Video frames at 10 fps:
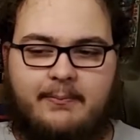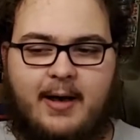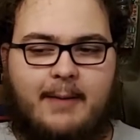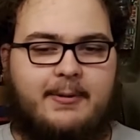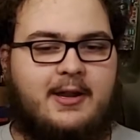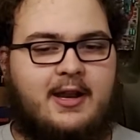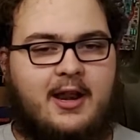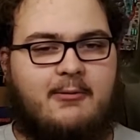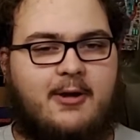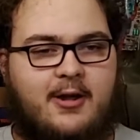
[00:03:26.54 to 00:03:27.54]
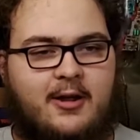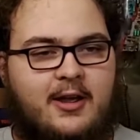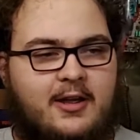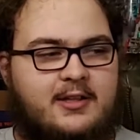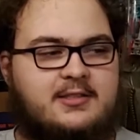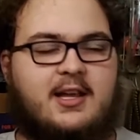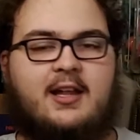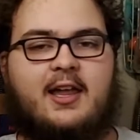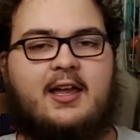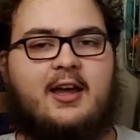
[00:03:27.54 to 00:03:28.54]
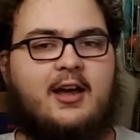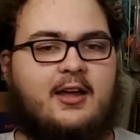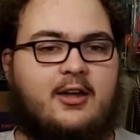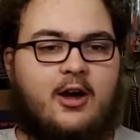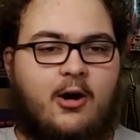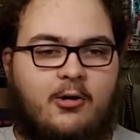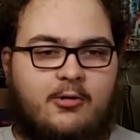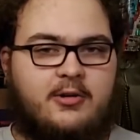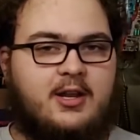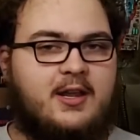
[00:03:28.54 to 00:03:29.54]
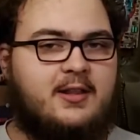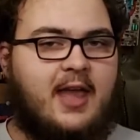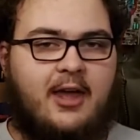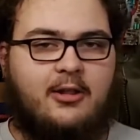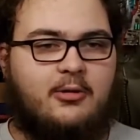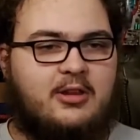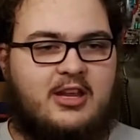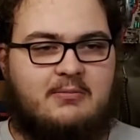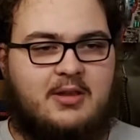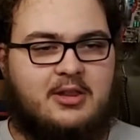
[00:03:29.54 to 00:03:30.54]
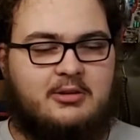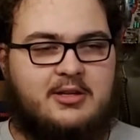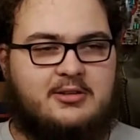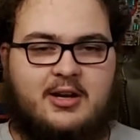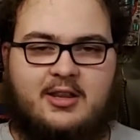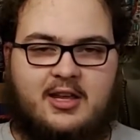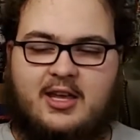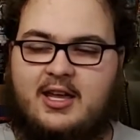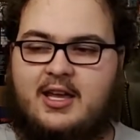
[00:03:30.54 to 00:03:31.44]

pop it in anywhere. It's not like a code to download the MP3s or anything.